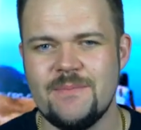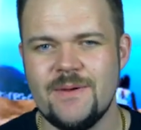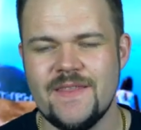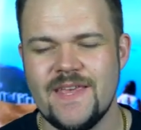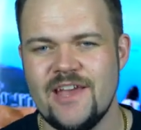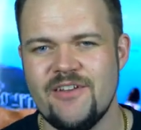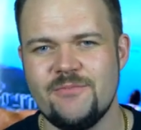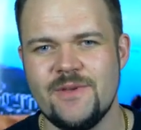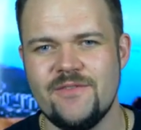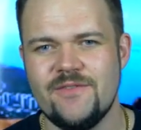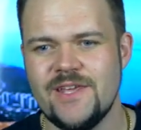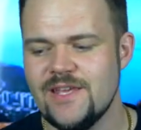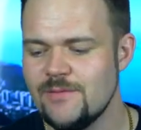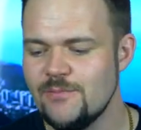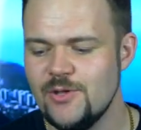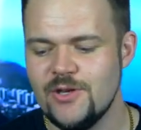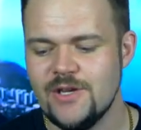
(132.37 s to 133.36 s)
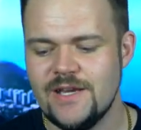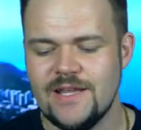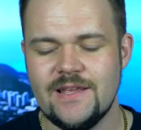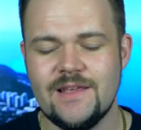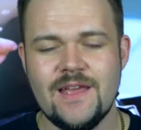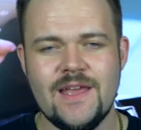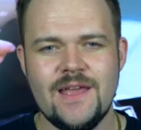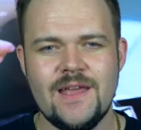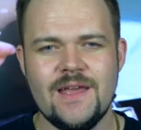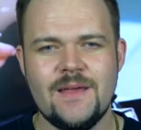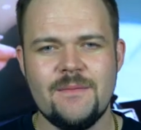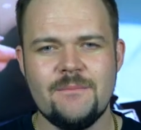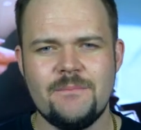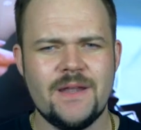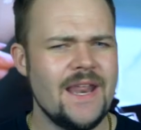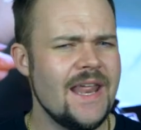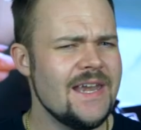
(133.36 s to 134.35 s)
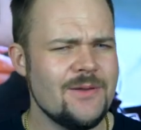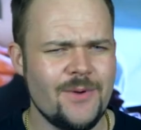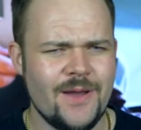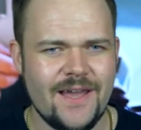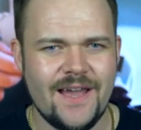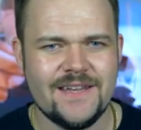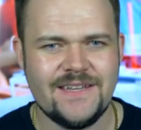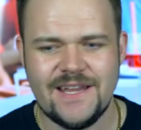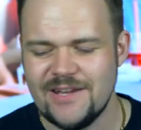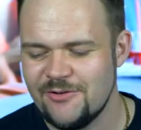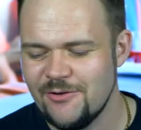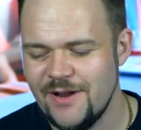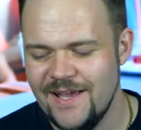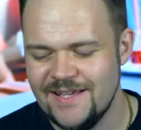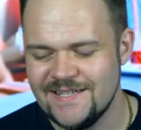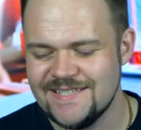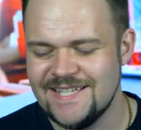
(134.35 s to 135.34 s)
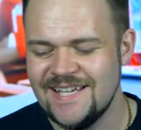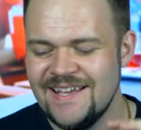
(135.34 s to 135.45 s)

by the FPV community. But anyway, I digress.